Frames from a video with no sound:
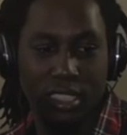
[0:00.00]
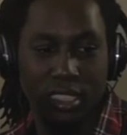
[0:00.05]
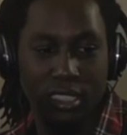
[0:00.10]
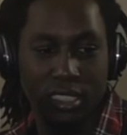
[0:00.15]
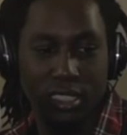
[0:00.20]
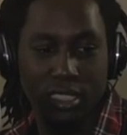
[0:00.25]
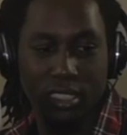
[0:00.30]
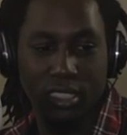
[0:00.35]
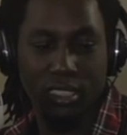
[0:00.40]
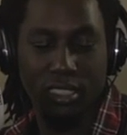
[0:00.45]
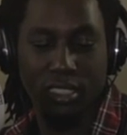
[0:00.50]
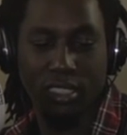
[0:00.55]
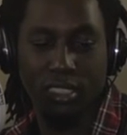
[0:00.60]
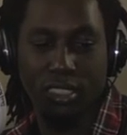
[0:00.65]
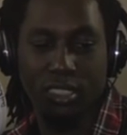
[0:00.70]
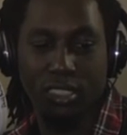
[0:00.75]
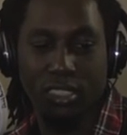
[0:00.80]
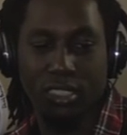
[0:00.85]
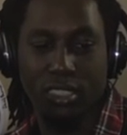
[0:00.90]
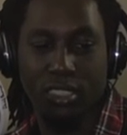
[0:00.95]

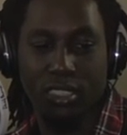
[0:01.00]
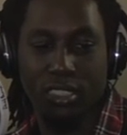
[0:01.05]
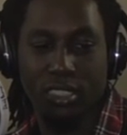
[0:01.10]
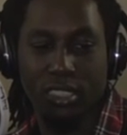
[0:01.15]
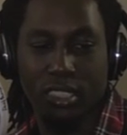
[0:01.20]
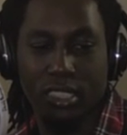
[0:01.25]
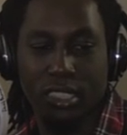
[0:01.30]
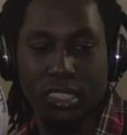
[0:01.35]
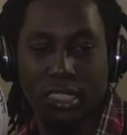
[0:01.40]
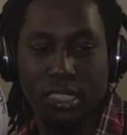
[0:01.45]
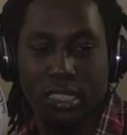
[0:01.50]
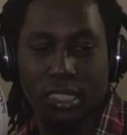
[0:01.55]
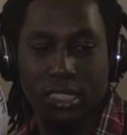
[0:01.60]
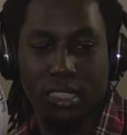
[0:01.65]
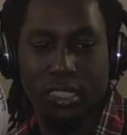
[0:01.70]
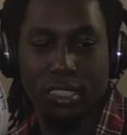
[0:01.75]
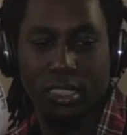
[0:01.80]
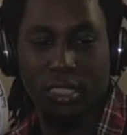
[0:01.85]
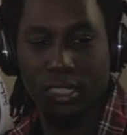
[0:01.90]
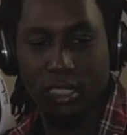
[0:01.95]

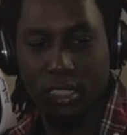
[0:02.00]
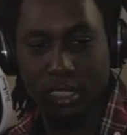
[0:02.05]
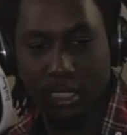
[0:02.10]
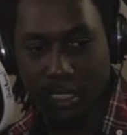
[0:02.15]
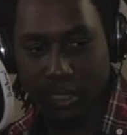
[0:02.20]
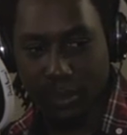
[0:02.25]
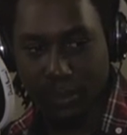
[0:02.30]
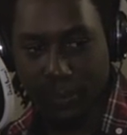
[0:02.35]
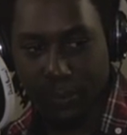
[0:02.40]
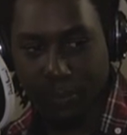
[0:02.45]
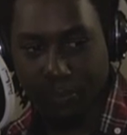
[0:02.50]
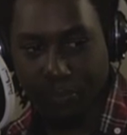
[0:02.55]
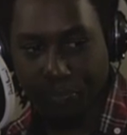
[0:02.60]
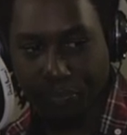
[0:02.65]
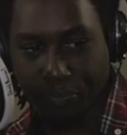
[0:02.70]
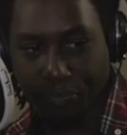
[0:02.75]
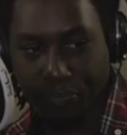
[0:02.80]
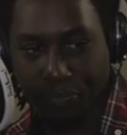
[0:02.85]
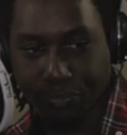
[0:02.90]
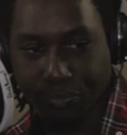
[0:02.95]

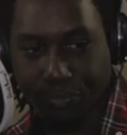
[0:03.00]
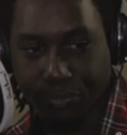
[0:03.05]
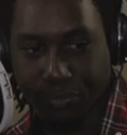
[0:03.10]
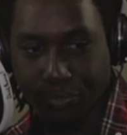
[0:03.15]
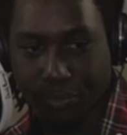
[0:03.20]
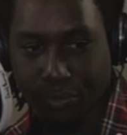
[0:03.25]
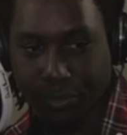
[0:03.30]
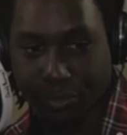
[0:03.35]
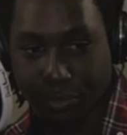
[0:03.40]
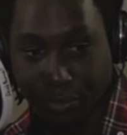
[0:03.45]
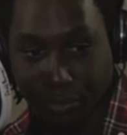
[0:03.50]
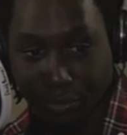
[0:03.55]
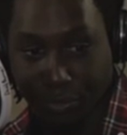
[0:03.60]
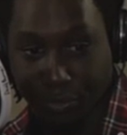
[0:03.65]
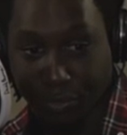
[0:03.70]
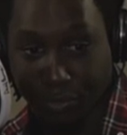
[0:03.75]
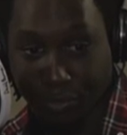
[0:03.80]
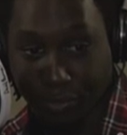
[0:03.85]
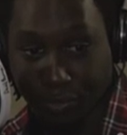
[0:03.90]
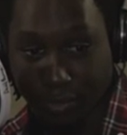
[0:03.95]

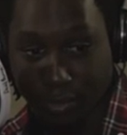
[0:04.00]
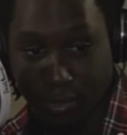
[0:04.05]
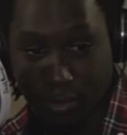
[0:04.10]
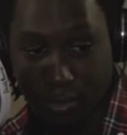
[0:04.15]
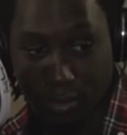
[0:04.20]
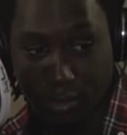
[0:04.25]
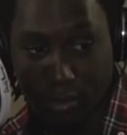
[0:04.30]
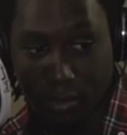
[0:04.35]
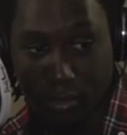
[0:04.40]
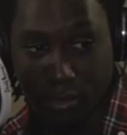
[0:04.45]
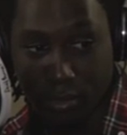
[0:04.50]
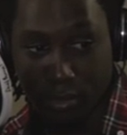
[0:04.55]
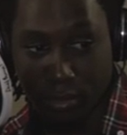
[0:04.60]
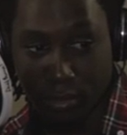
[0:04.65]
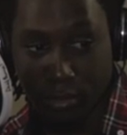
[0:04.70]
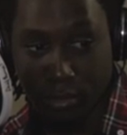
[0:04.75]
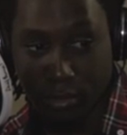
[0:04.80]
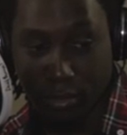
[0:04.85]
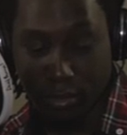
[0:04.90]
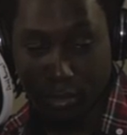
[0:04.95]

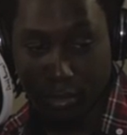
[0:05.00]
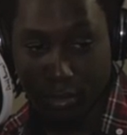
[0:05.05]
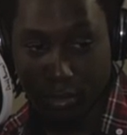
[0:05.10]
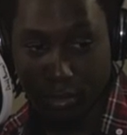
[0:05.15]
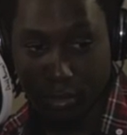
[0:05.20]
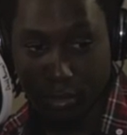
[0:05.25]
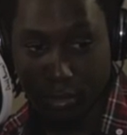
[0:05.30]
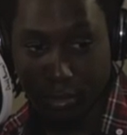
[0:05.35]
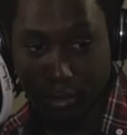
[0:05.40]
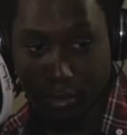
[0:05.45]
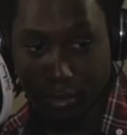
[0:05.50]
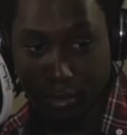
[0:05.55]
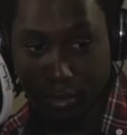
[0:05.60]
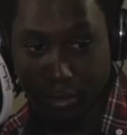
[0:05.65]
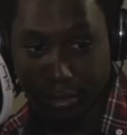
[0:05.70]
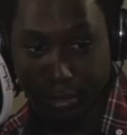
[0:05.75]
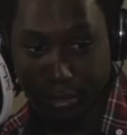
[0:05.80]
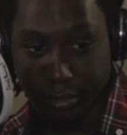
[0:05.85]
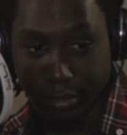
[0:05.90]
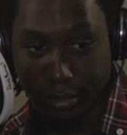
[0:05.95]

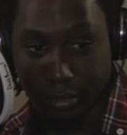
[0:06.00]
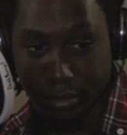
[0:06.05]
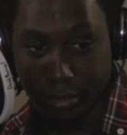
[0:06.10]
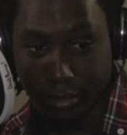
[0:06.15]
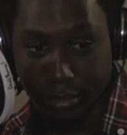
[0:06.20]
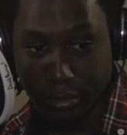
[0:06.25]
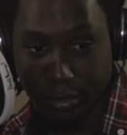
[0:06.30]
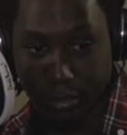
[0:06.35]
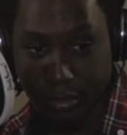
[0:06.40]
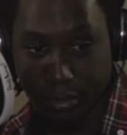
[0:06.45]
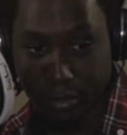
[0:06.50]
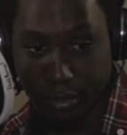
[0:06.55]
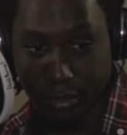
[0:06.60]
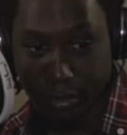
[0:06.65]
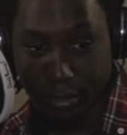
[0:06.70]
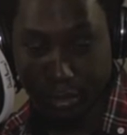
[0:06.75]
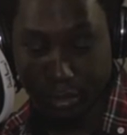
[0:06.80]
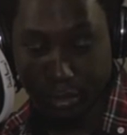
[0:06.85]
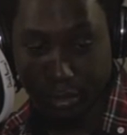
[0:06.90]
No words are spoken by the person on screen.